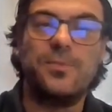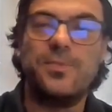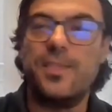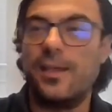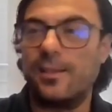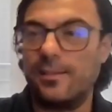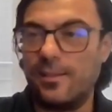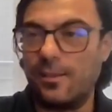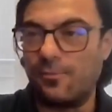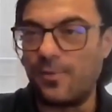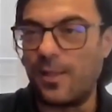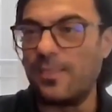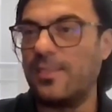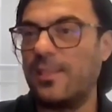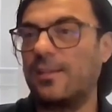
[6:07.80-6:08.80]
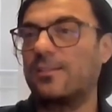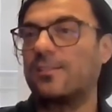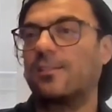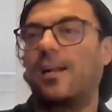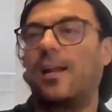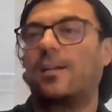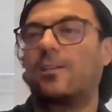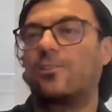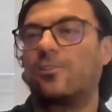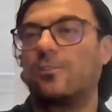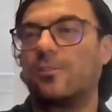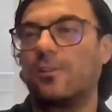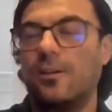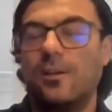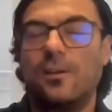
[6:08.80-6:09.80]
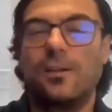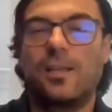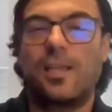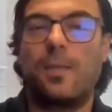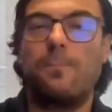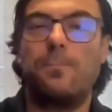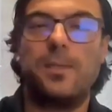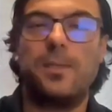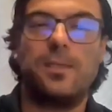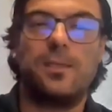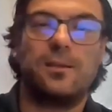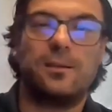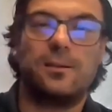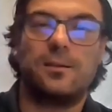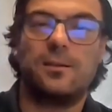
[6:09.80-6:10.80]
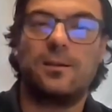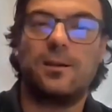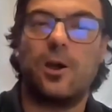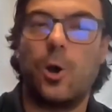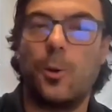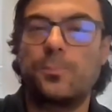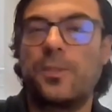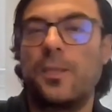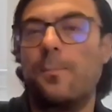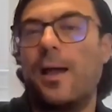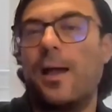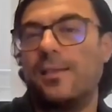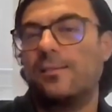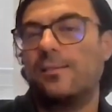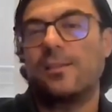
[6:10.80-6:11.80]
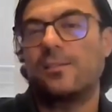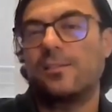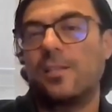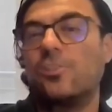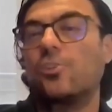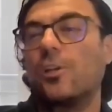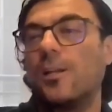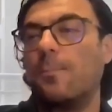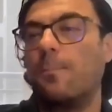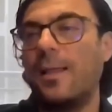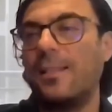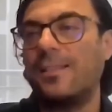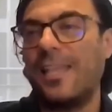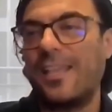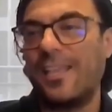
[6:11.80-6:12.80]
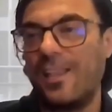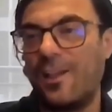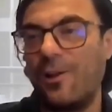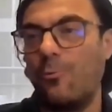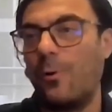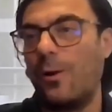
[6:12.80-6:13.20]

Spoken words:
the funding structure can be optimized, essentially by taking